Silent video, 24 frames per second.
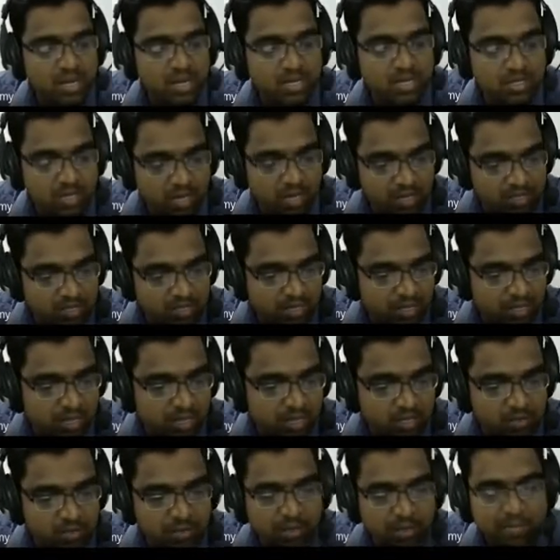is cos A
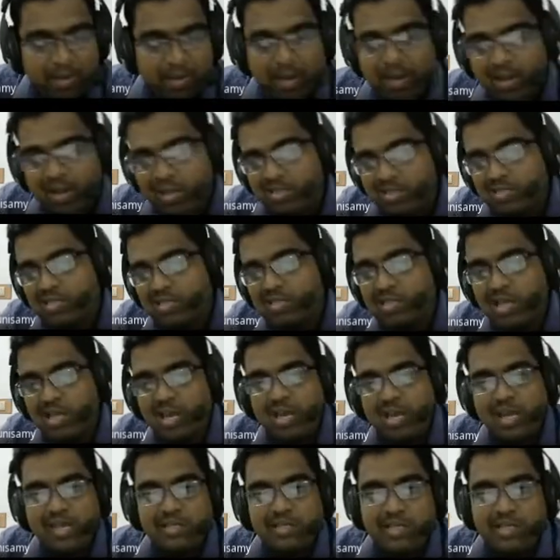cos B minus
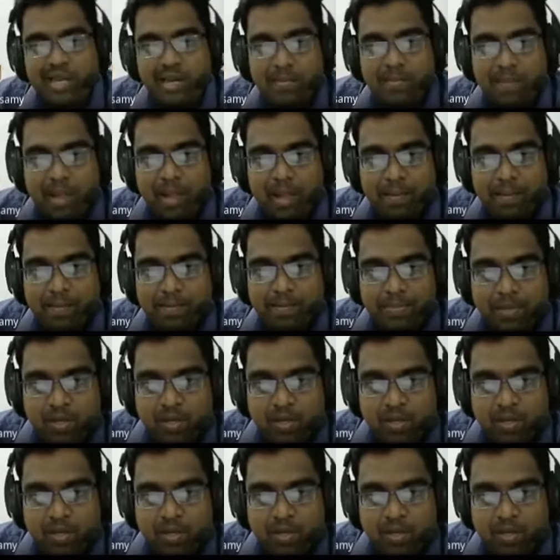sin A sin B.